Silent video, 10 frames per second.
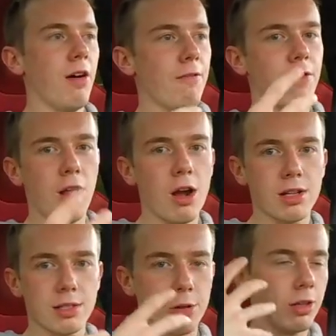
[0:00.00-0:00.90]

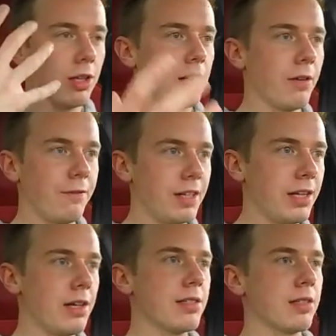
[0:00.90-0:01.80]
vlogs or a lot of
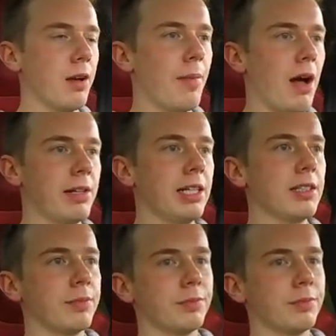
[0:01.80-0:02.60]
videos about it.